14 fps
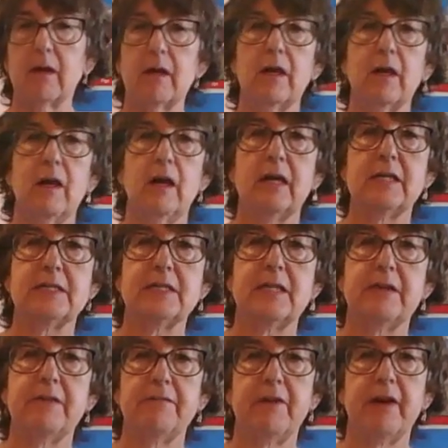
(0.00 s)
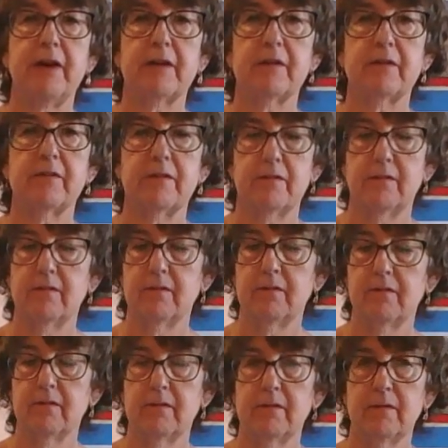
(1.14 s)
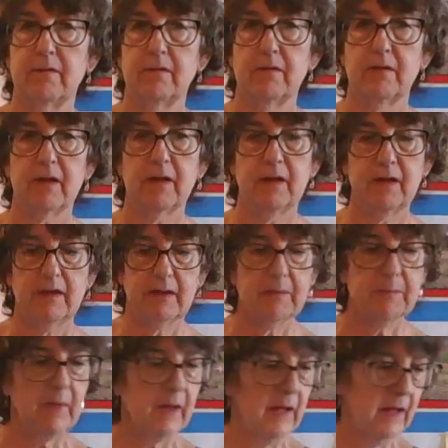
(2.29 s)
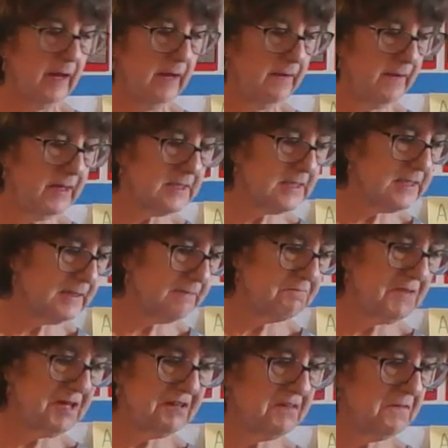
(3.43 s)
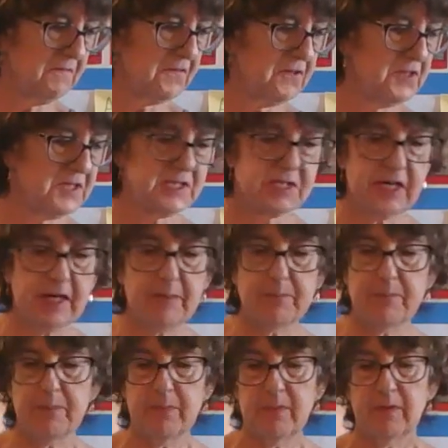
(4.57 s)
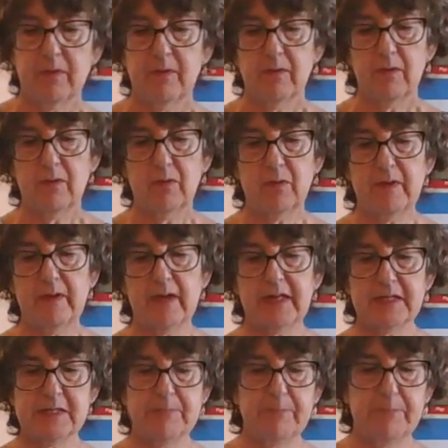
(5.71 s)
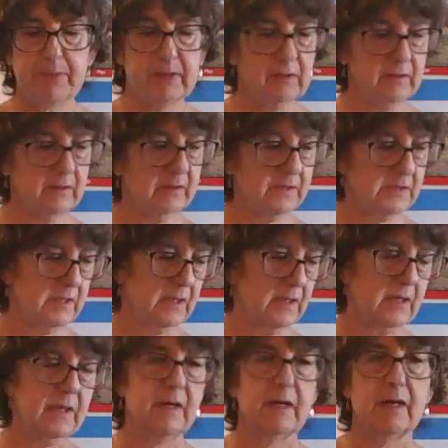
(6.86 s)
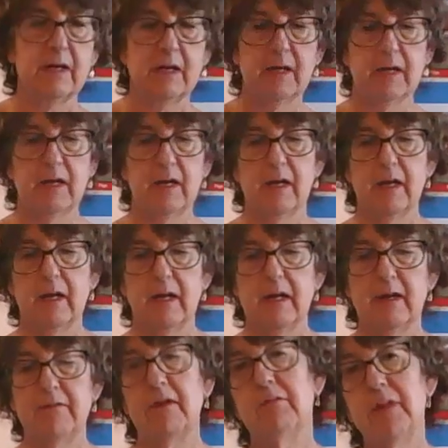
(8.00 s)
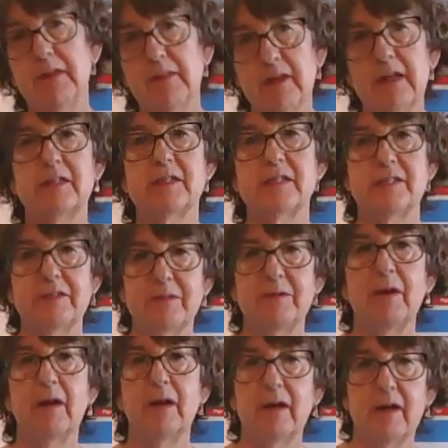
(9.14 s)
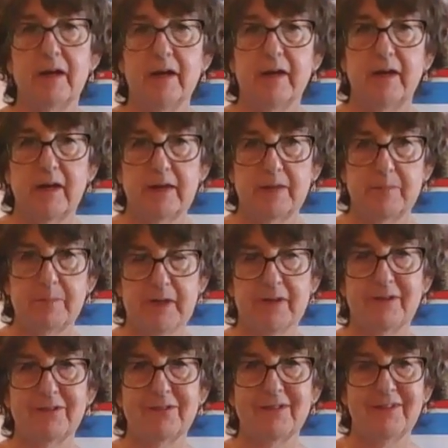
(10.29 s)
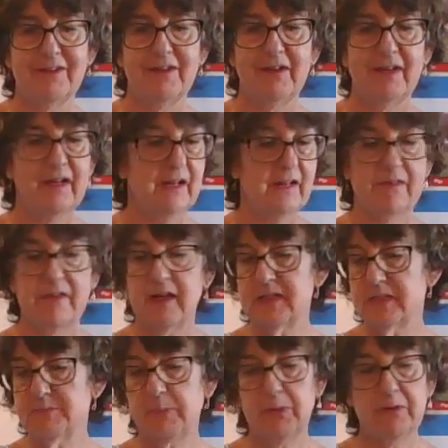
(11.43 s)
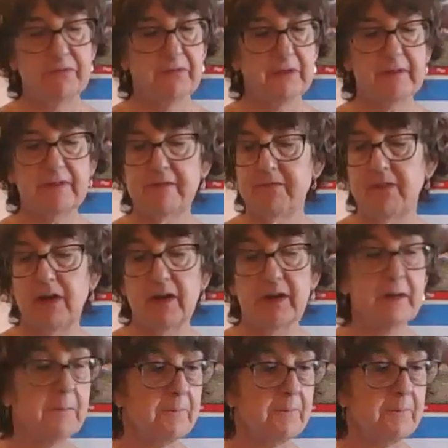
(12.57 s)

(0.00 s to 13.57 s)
cause and effect. Okay? And that's like the first step. We like to build, and then we like to knock them down. And that's perfectly fine.